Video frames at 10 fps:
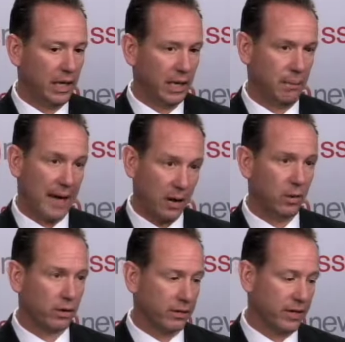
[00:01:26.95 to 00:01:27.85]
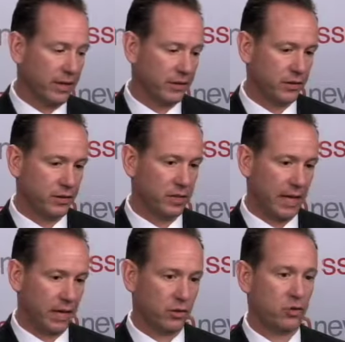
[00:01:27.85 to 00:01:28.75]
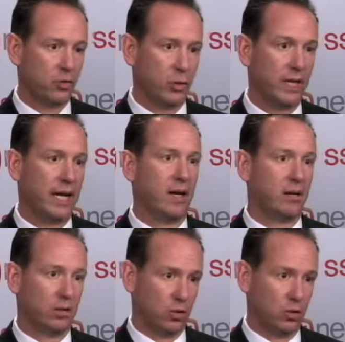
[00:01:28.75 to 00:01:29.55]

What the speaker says: And the power of this is, as we now